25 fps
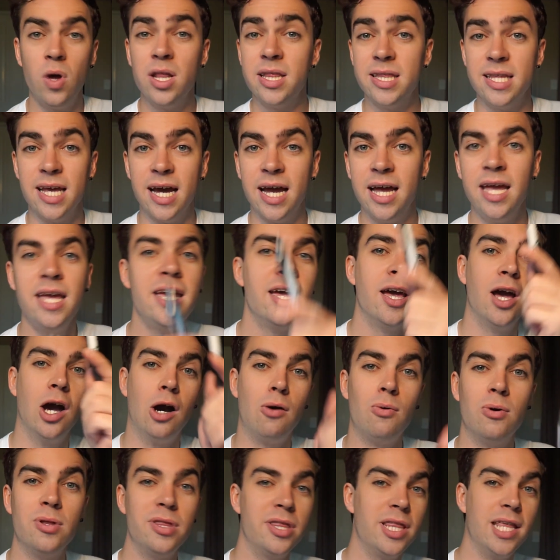One day,
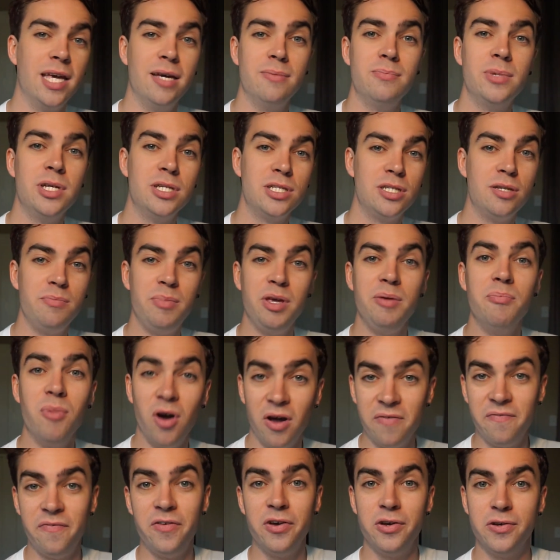I want them to
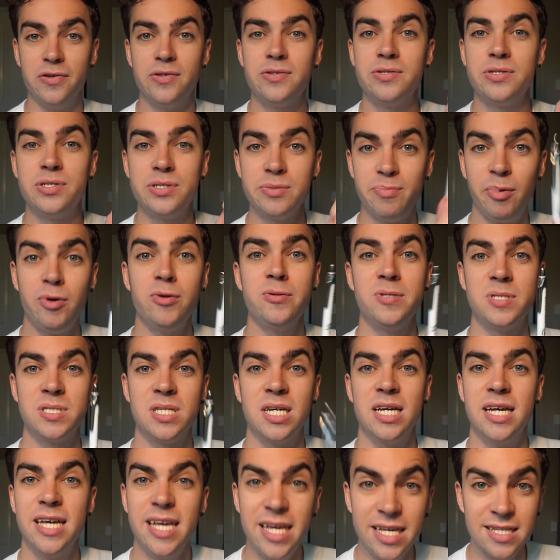be my first
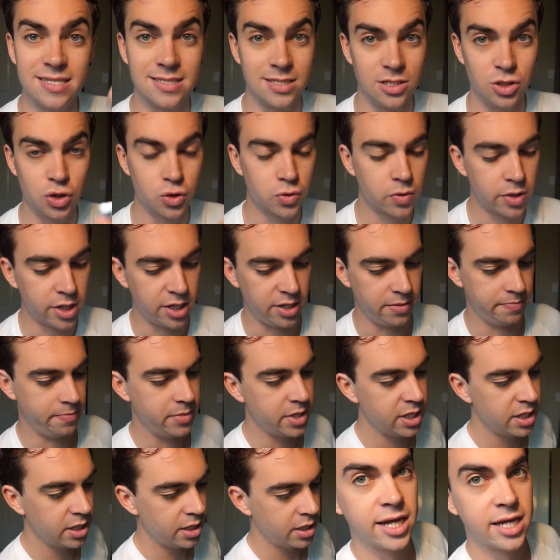sponsor. It's a
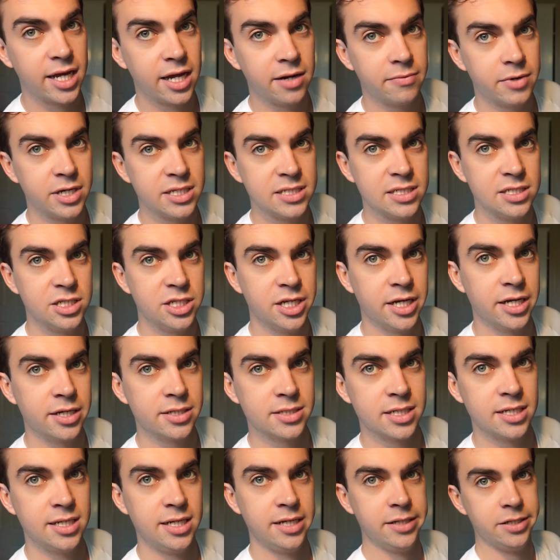dream. Or AK Racing
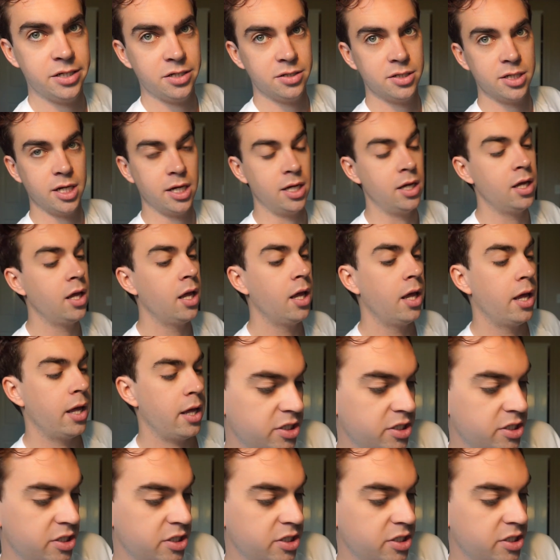Chair, because I need a new chair.